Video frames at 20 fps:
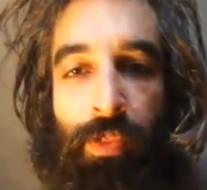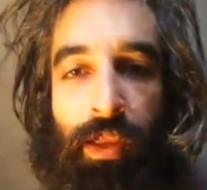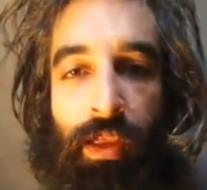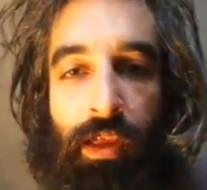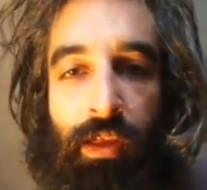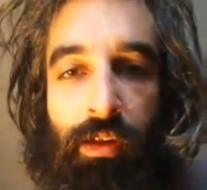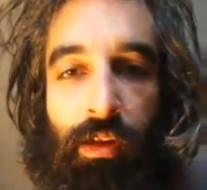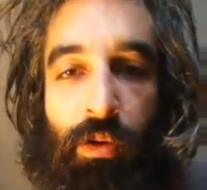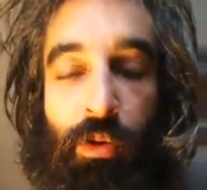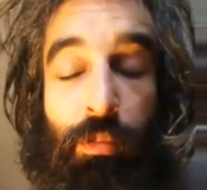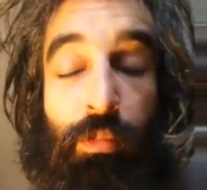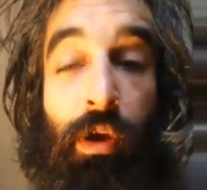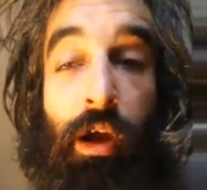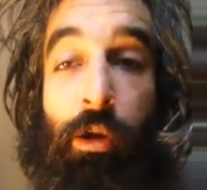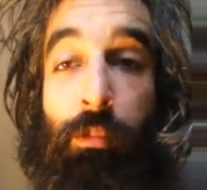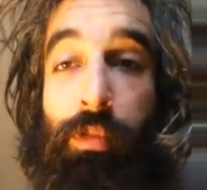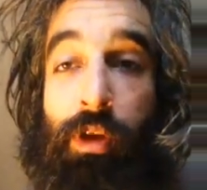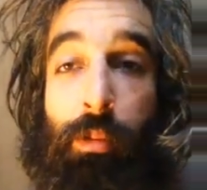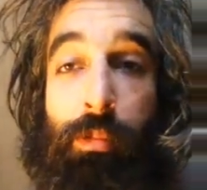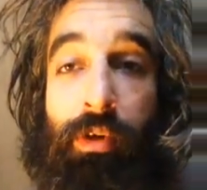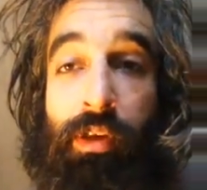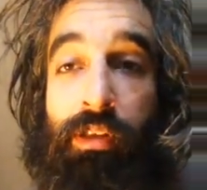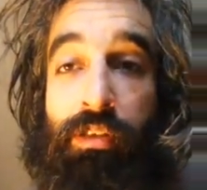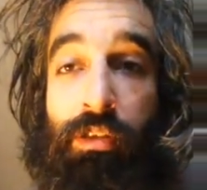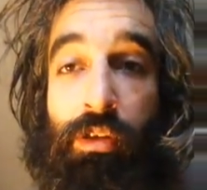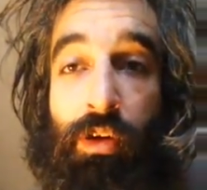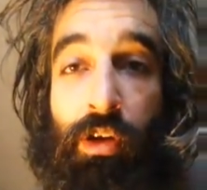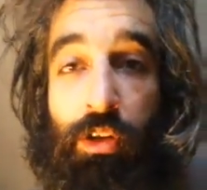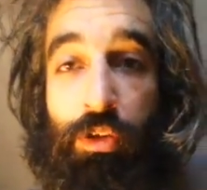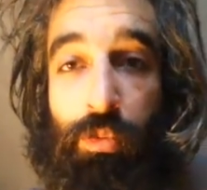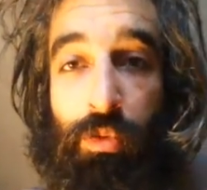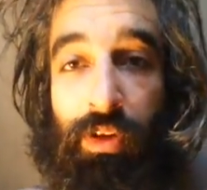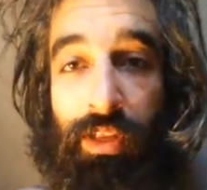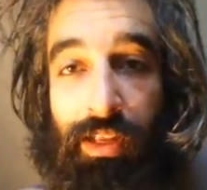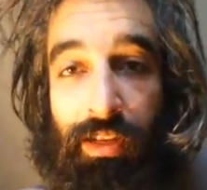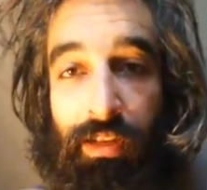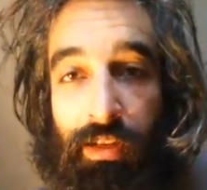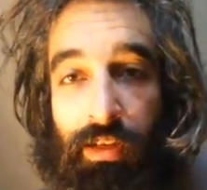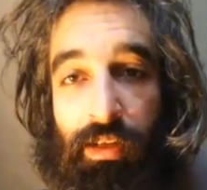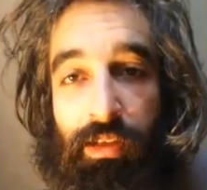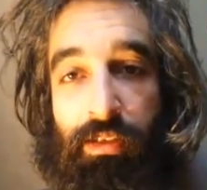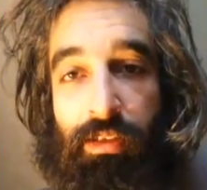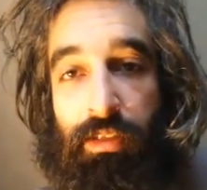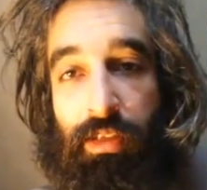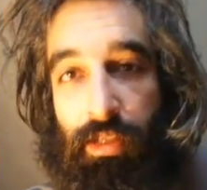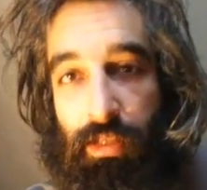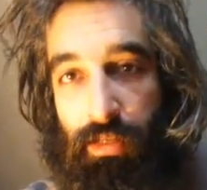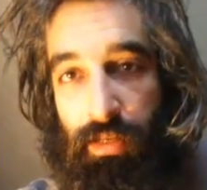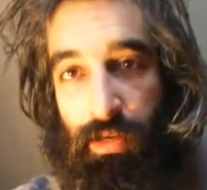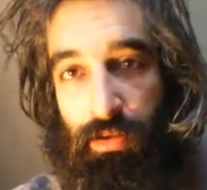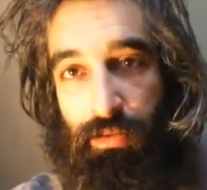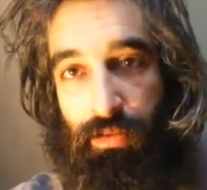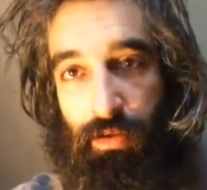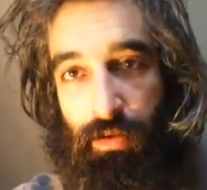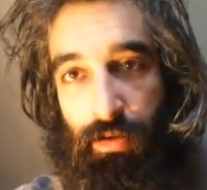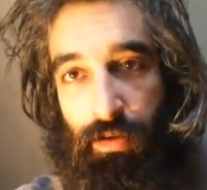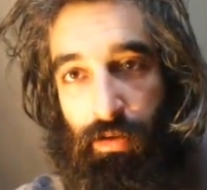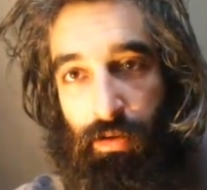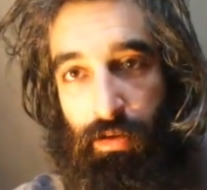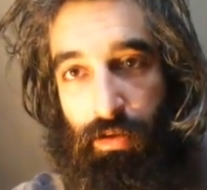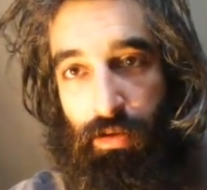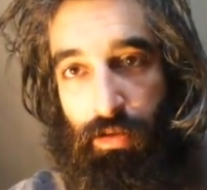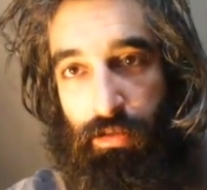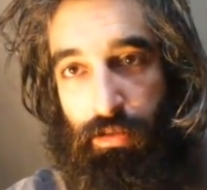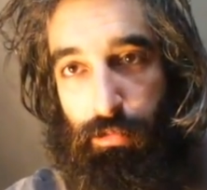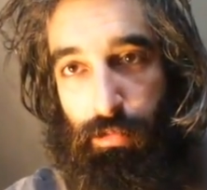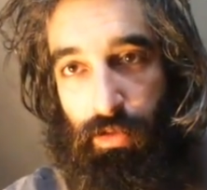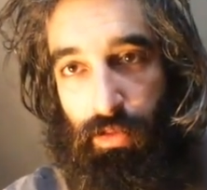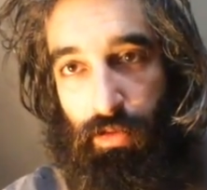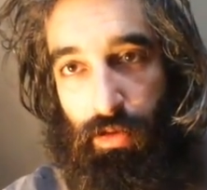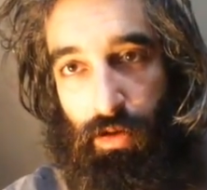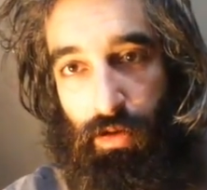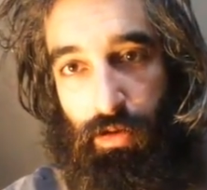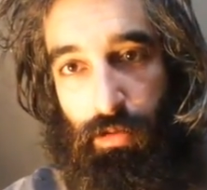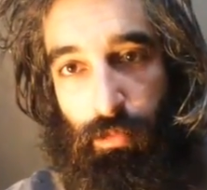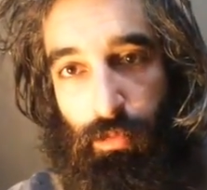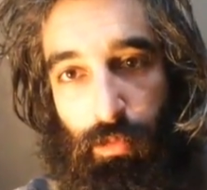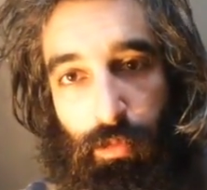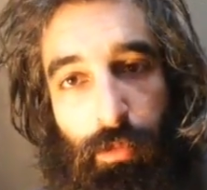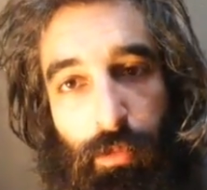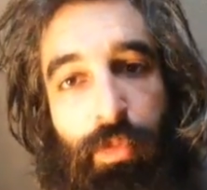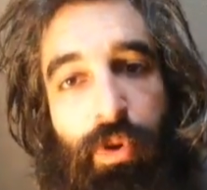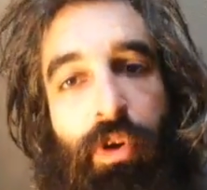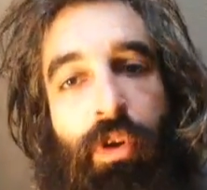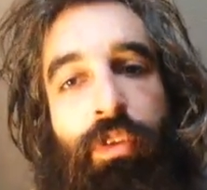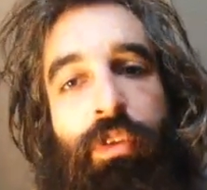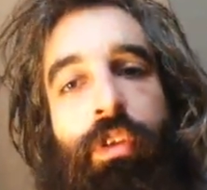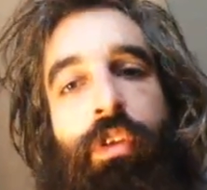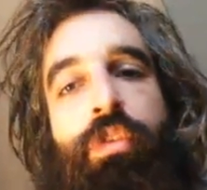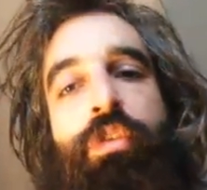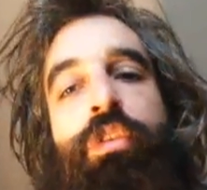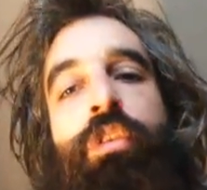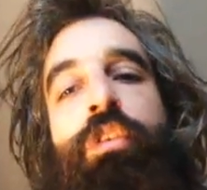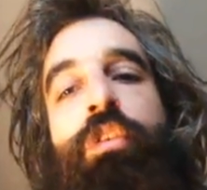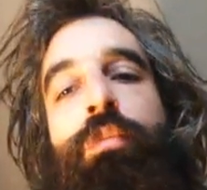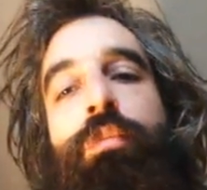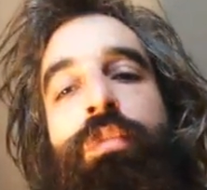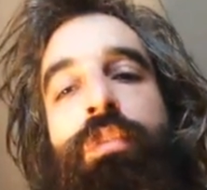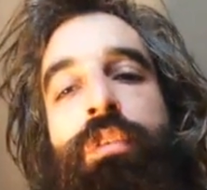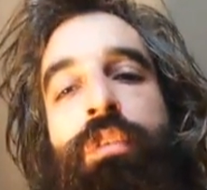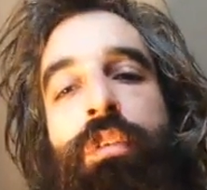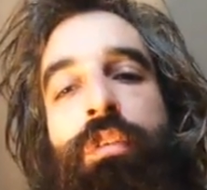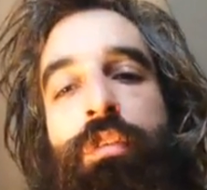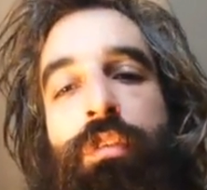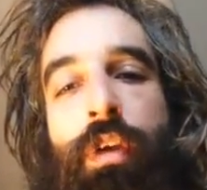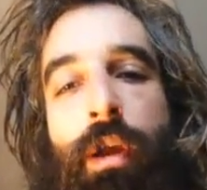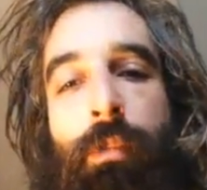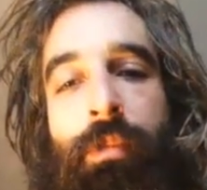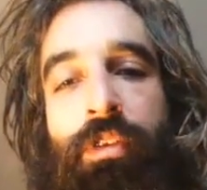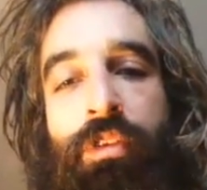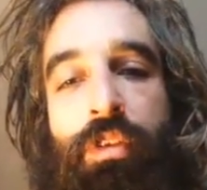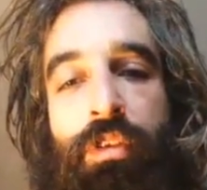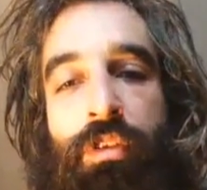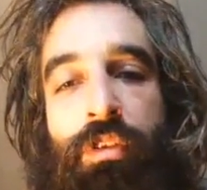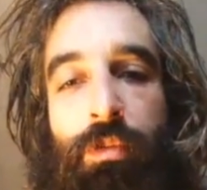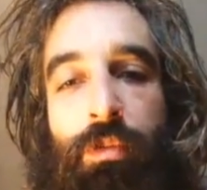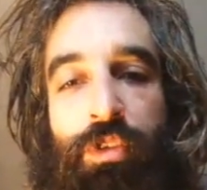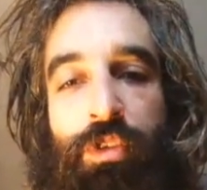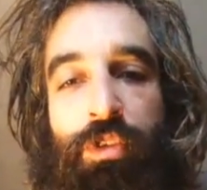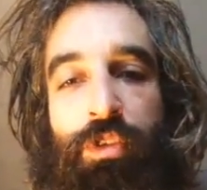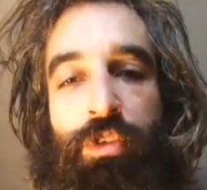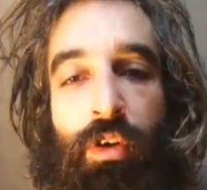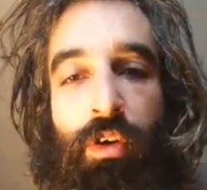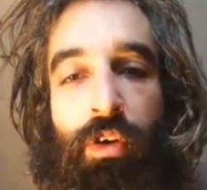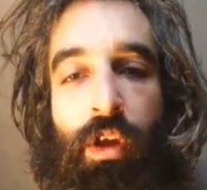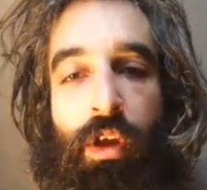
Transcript: And uh, we'll probably be up again soon. I just want to end it because it's getting out there to be long. We want to put it on the YouTube. Subscribe to this YouTube channel.